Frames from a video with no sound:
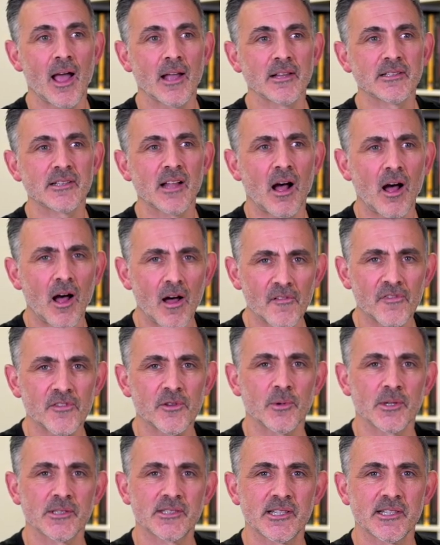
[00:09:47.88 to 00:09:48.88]
And
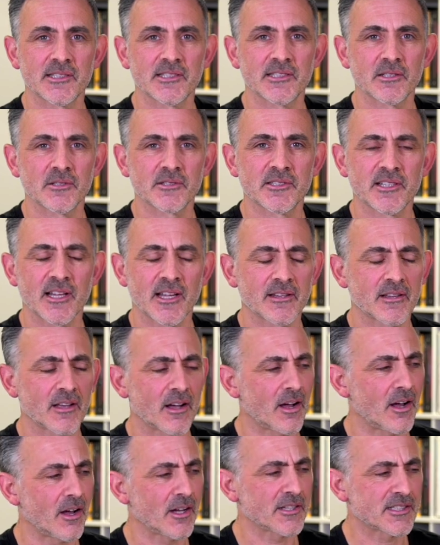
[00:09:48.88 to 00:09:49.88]
afterwards, they still said,
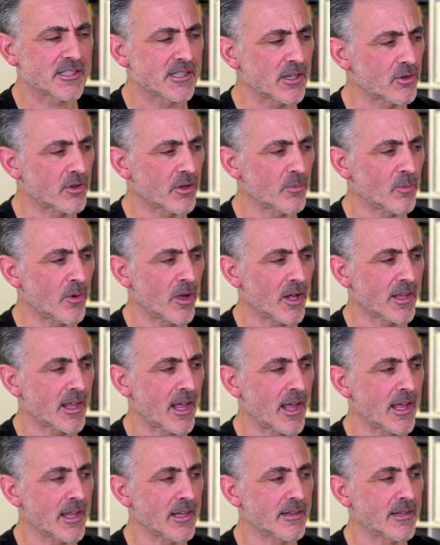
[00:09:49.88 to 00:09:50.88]
I still couldn't work
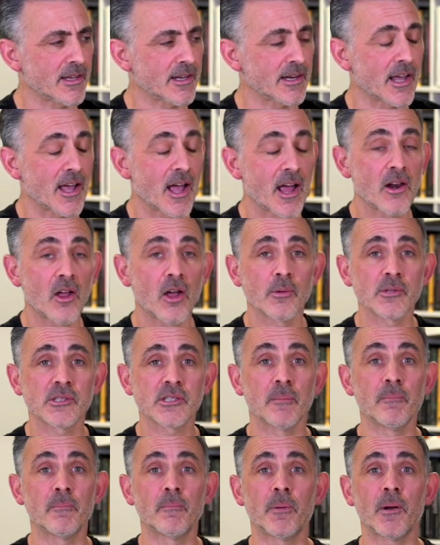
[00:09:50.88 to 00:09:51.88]
out how he did it. And I was
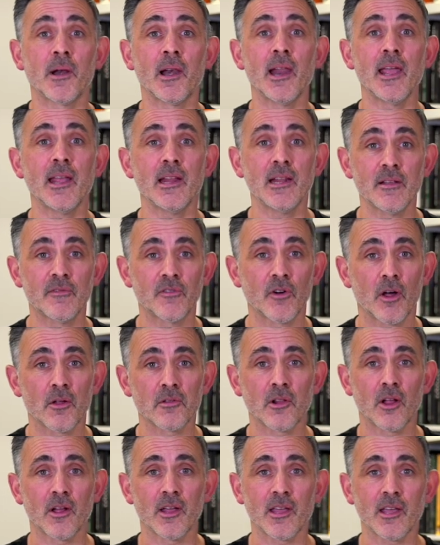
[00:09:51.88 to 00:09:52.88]
completely, I
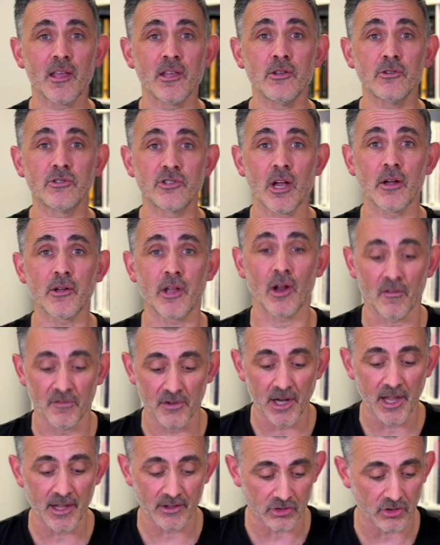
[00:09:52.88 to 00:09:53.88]
was like, are you joking? I've
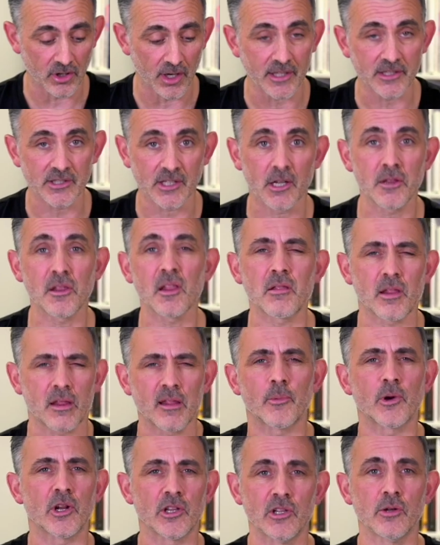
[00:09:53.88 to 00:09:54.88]
literally, because this
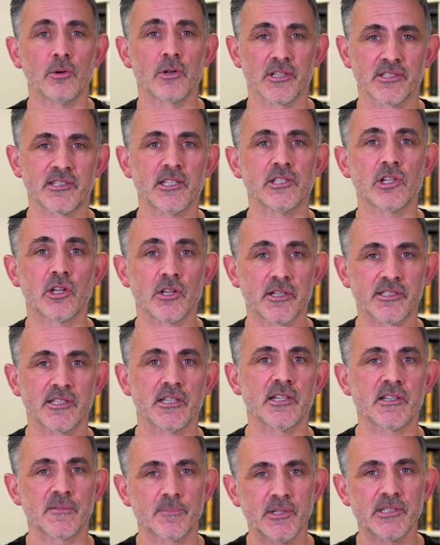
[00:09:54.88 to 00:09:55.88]
was someone I knew, and I said, you're going to
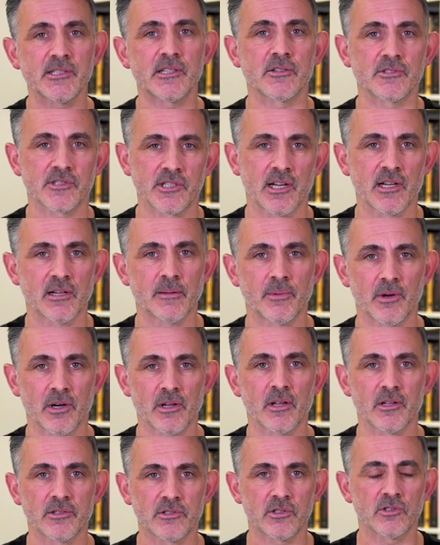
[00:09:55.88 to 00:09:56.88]
see this, please don't tell
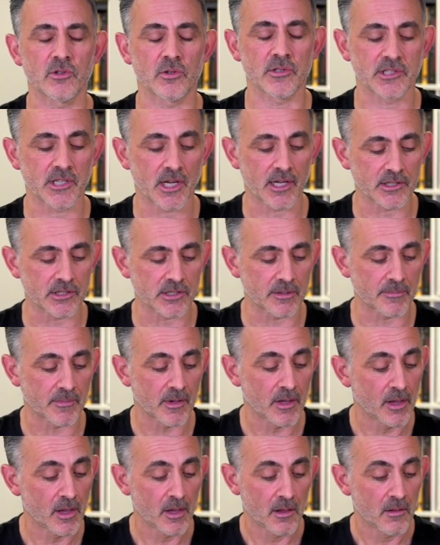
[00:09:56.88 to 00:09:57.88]
anybody. I sort of chatted to them.
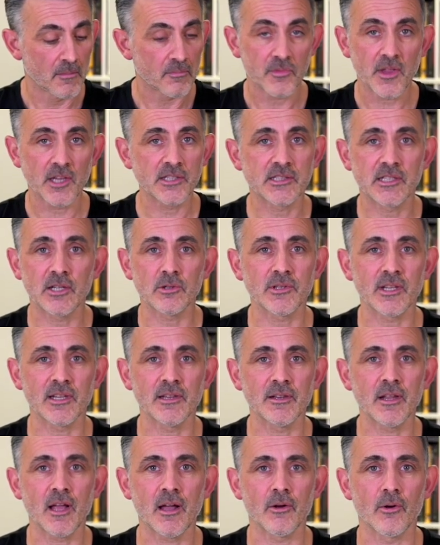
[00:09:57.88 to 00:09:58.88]
they still
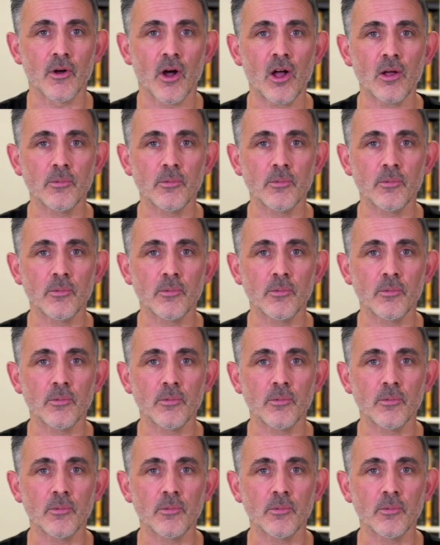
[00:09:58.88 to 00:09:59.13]
didn't know.